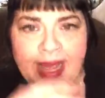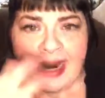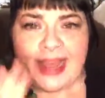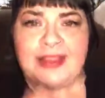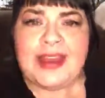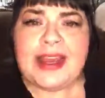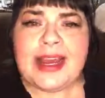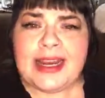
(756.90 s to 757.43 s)
I
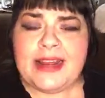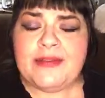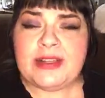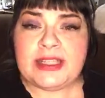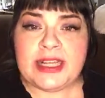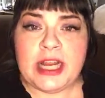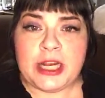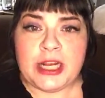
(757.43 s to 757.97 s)
think I'd even
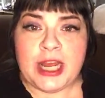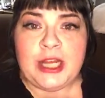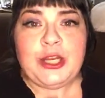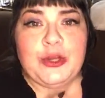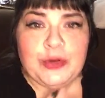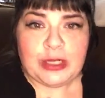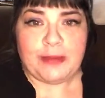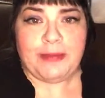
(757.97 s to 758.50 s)
said a
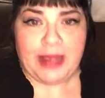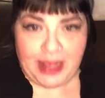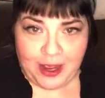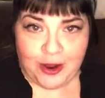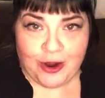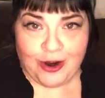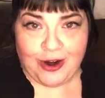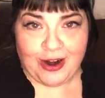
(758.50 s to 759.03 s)
new to me
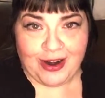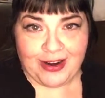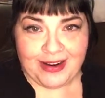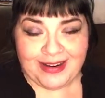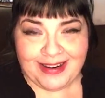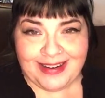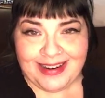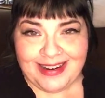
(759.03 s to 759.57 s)
car,
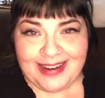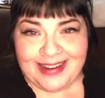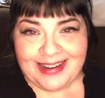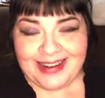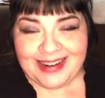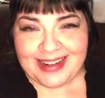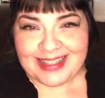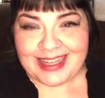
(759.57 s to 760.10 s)

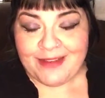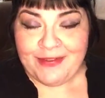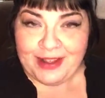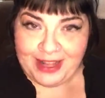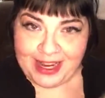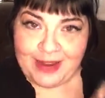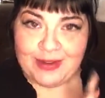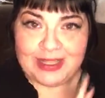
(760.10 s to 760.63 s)
because I felt
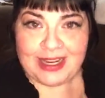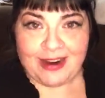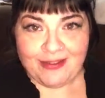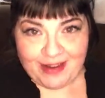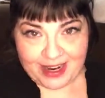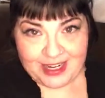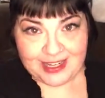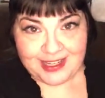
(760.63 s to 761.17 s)
like it was
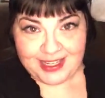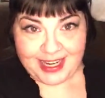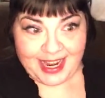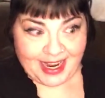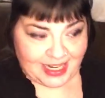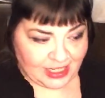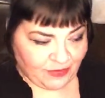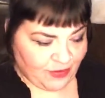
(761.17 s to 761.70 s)
outrageous to
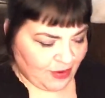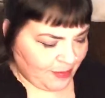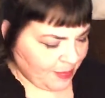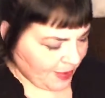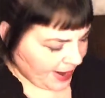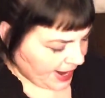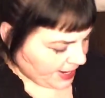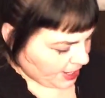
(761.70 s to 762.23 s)
ask for a
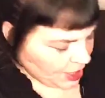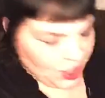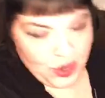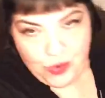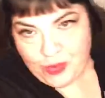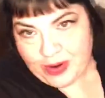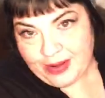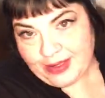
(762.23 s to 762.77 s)
brand new
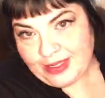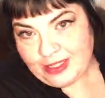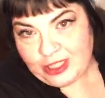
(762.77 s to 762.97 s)
one.